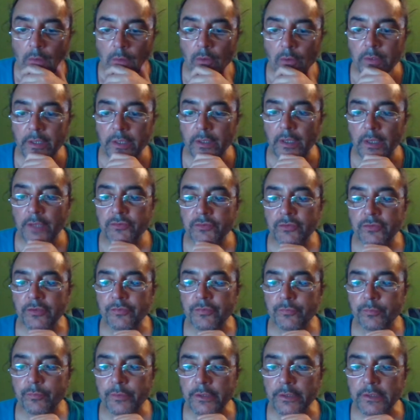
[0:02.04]
Okay, I
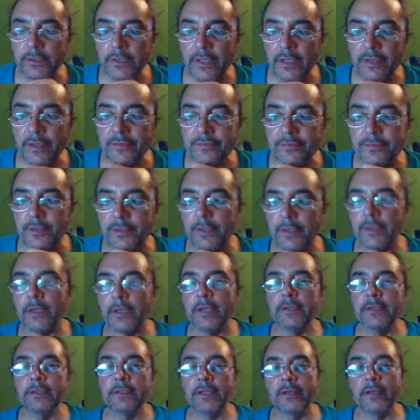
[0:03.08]
just realized that
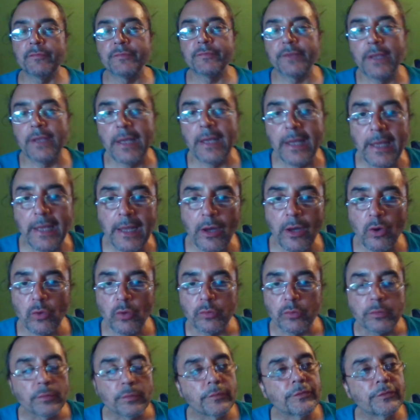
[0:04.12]
I left
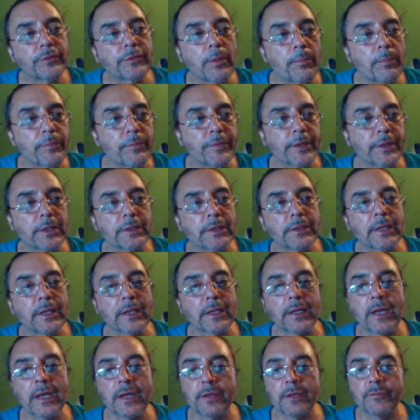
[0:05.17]
out something
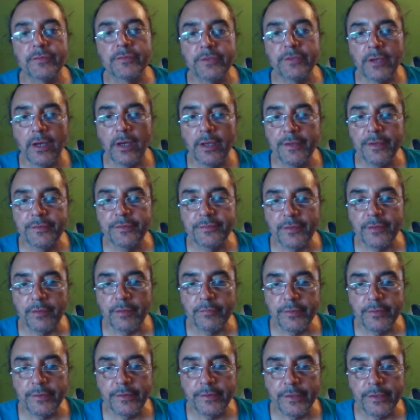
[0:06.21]
that kind of ties
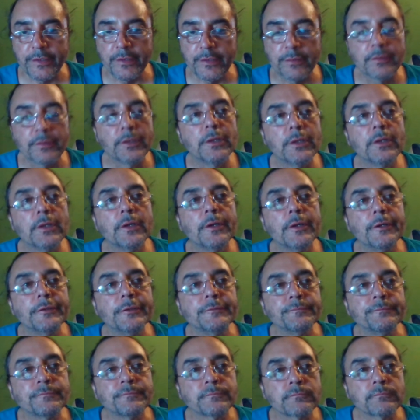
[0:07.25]
everything
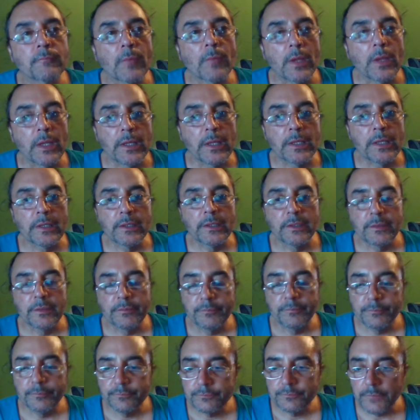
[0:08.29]

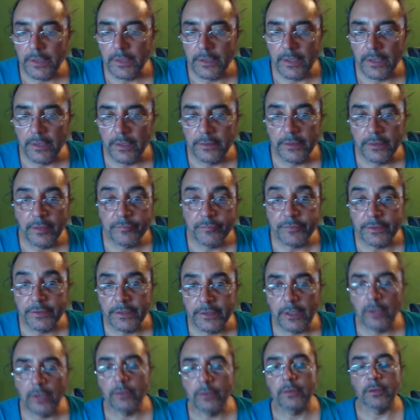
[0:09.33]
in, and I left it
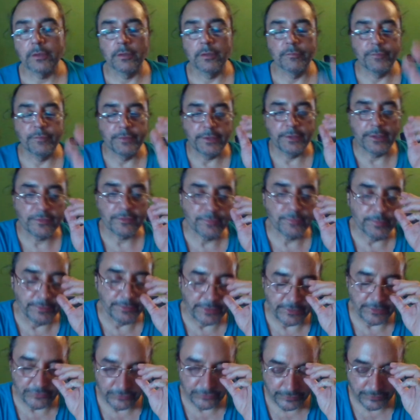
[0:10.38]
out of the
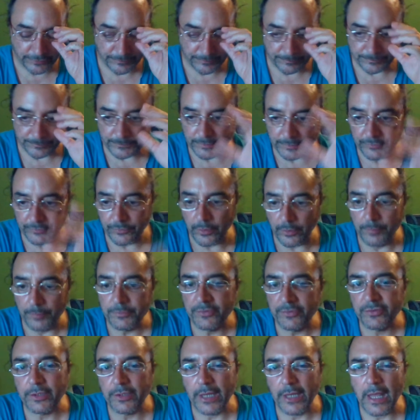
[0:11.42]
explanation. And so I'm
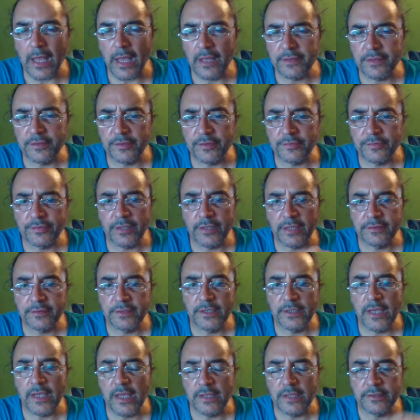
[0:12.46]
just going to add this at
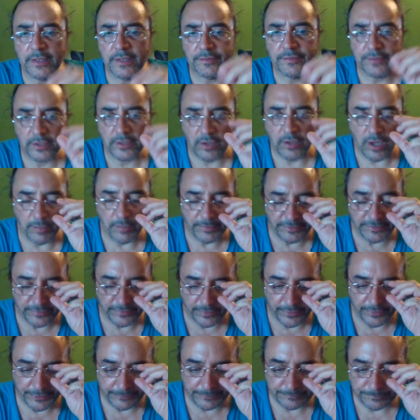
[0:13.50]
the end as a
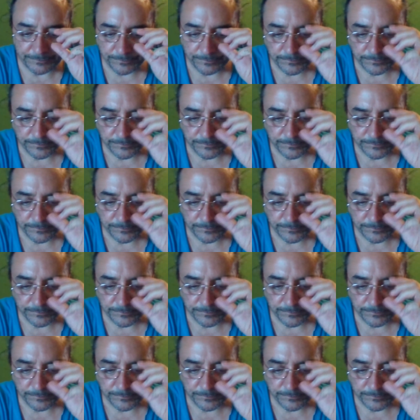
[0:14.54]
commentary.